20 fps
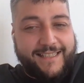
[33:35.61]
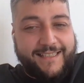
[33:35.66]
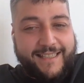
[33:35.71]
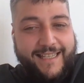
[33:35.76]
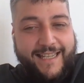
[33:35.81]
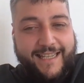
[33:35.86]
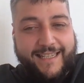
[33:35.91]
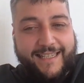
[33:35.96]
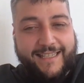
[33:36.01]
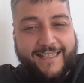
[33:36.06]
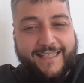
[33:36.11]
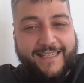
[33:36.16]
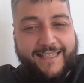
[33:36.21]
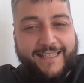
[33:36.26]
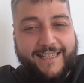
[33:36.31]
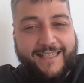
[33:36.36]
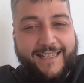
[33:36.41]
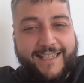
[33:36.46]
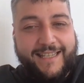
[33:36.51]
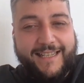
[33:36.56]
Like
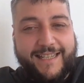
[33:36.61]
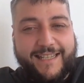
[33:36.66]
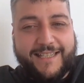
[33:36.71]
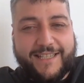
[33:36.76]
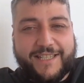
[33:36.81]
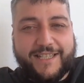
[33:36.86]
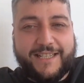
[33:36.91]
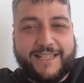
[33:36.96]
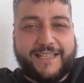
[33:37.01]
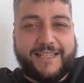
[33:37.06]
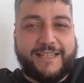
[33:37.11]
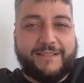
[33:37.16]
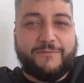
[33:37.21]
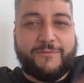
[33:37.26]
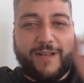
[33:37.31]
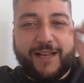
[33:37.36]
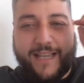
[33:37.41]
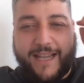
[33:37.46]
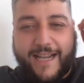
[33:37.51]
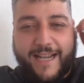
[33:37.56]
initially
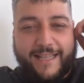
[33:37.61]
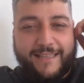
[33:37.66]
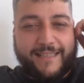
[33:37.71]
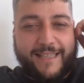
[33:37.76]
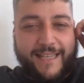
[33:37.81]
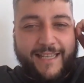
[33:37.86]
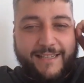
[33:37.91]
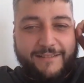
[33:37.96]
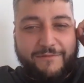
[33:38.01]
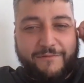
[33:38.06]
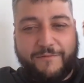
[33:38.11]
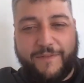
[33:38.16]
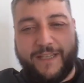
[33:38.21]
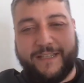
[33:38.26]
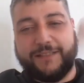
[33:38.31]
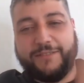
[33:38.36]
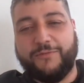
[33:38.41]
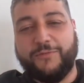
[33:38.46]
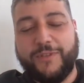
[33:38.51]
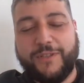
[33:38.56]
when I had like a
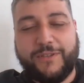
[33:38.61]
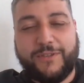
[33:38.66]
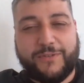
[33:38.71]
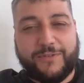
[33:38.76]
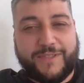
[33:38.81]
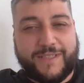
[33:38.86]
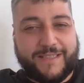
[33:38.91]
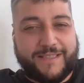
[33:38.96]
fixed window,